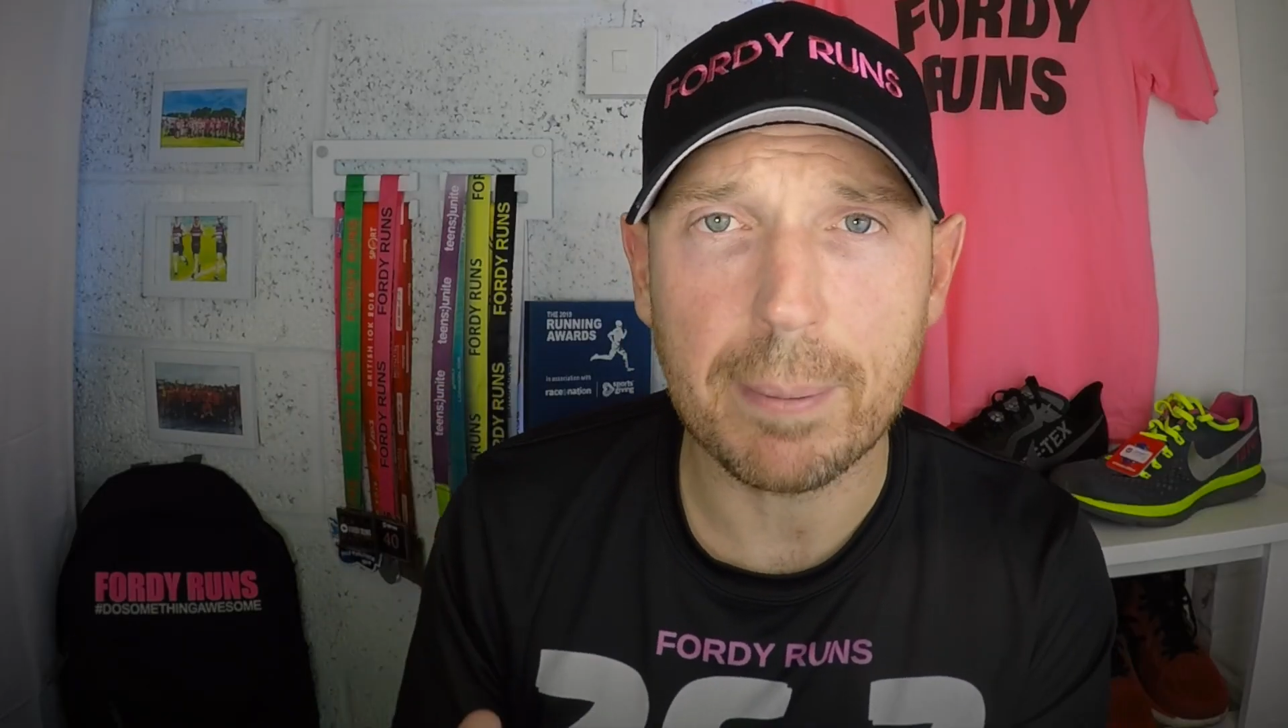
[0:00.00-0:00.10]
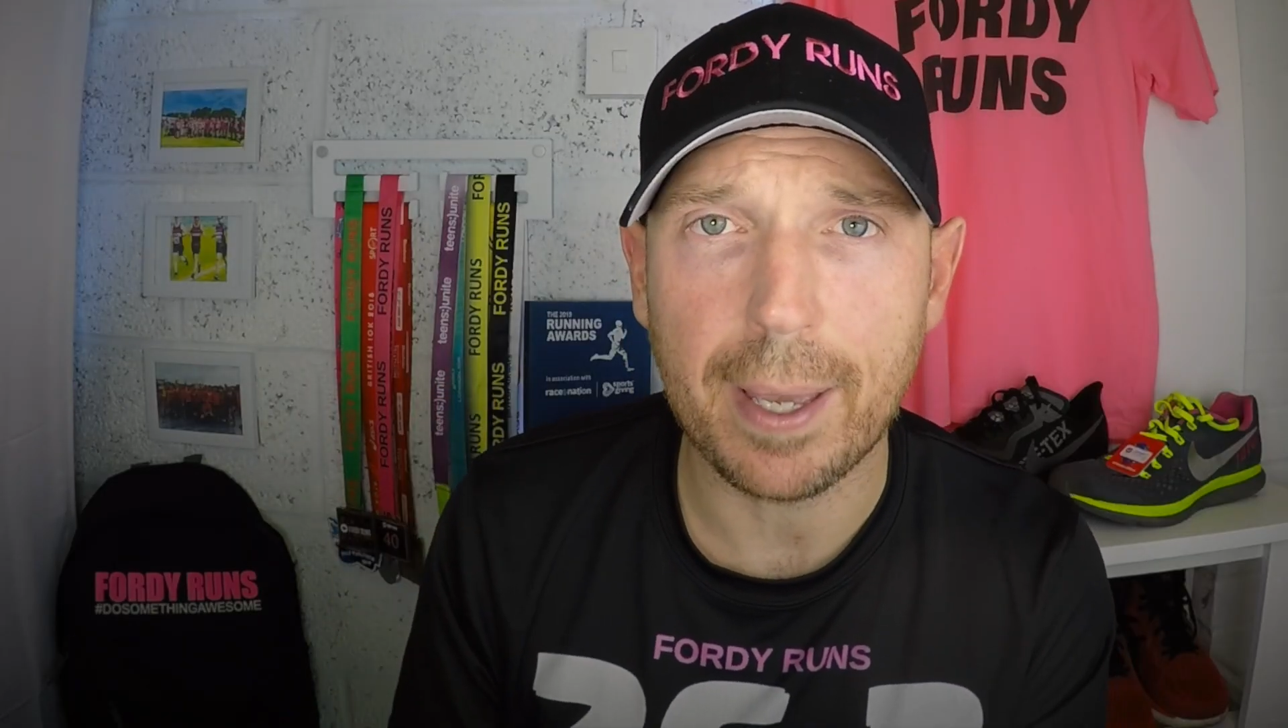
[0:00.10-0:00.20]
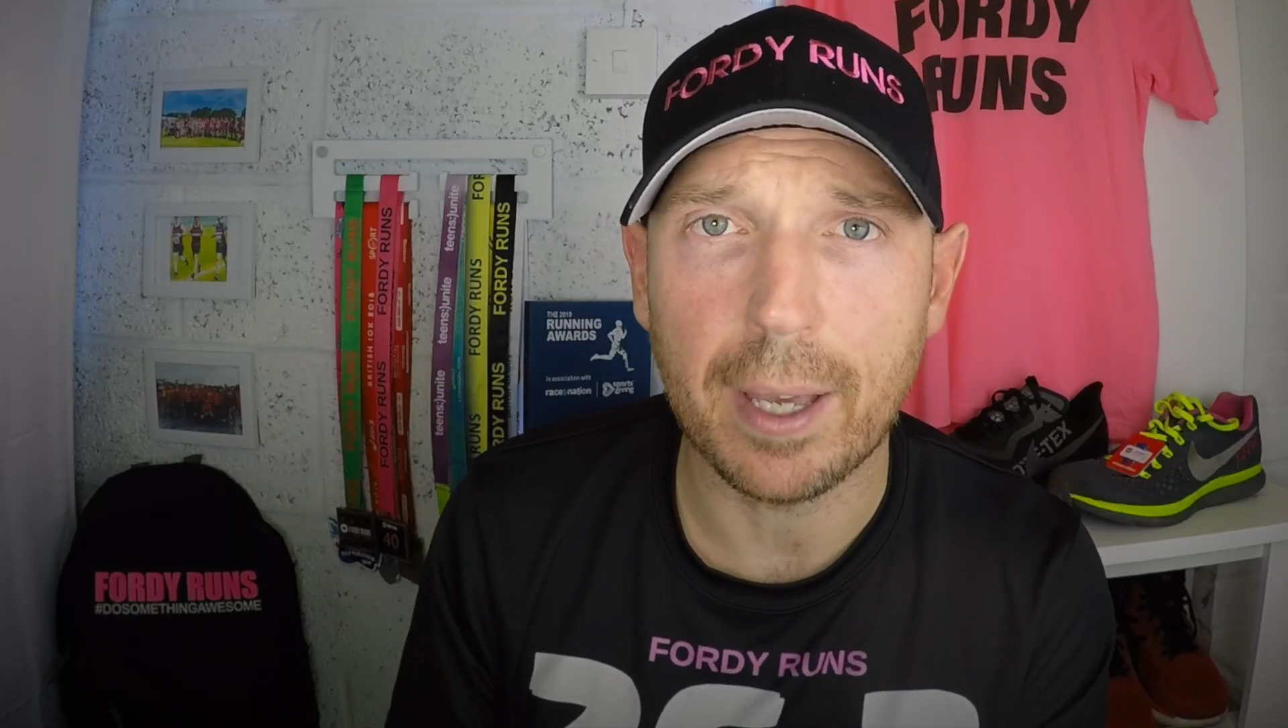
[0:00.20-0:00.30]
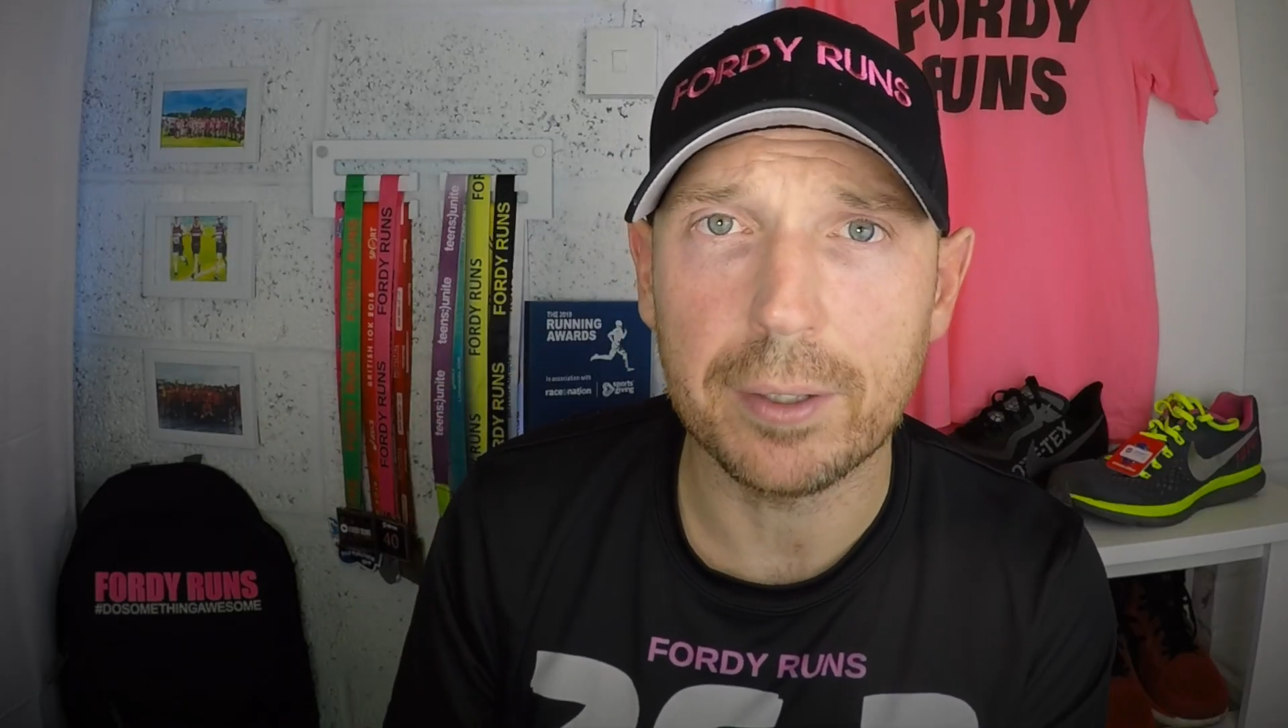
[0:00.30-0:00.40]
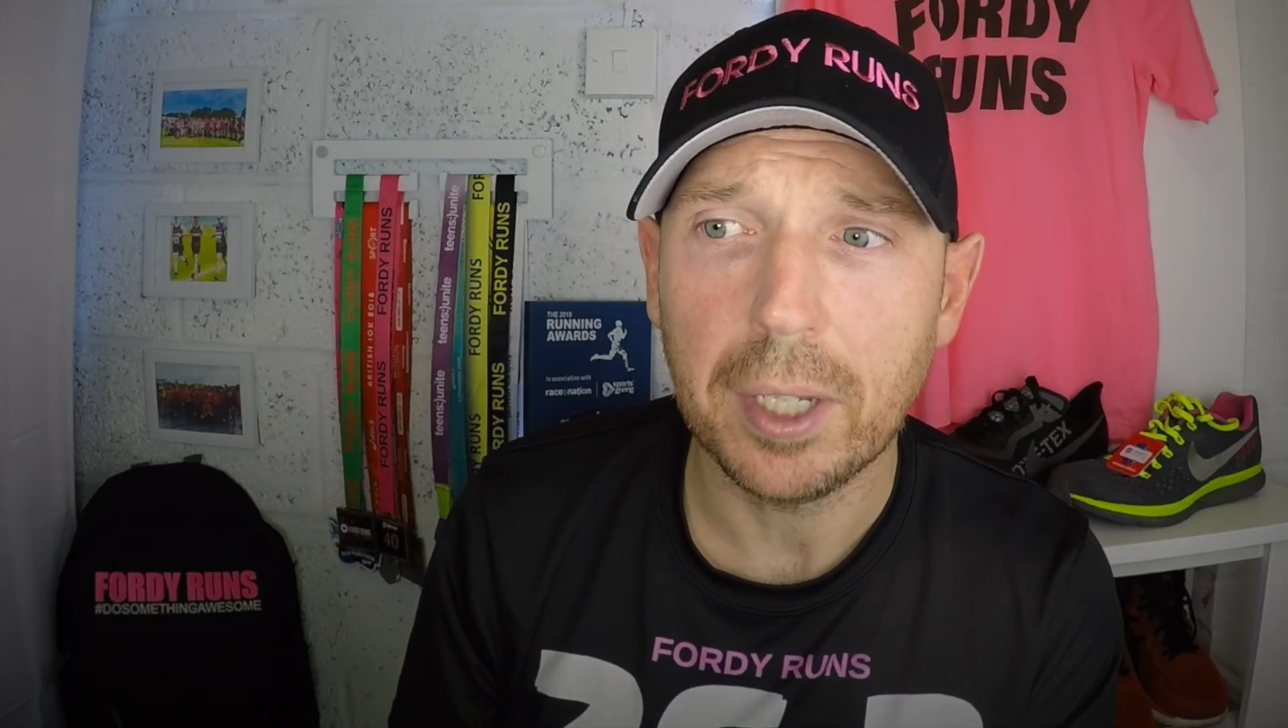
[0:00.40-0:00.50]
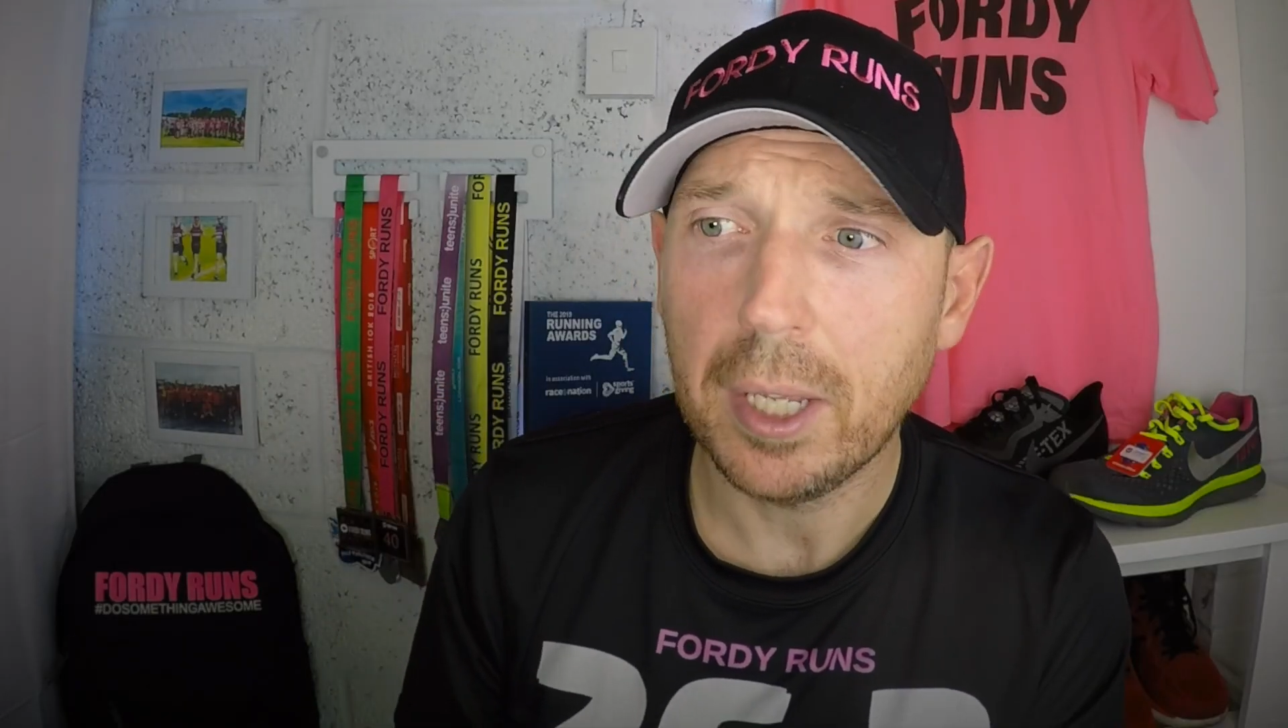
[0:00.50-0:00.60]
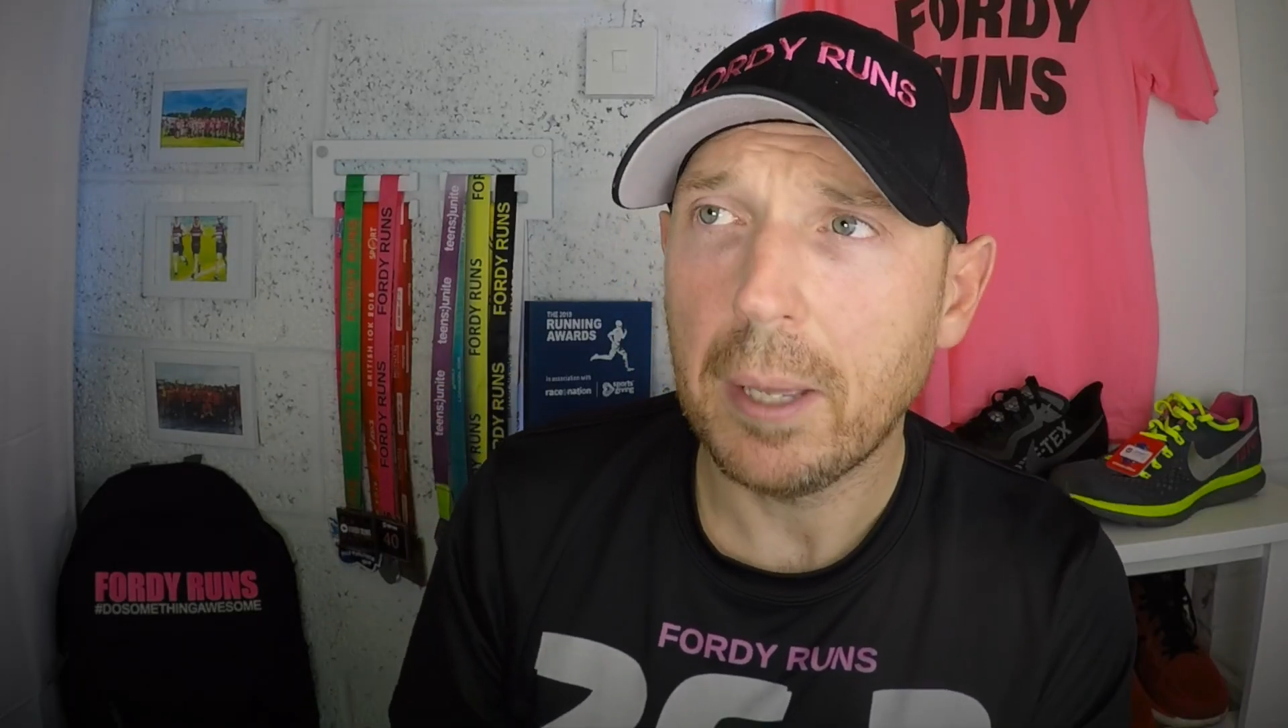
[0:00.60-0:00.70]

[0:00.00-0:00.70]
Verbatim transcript: pounds,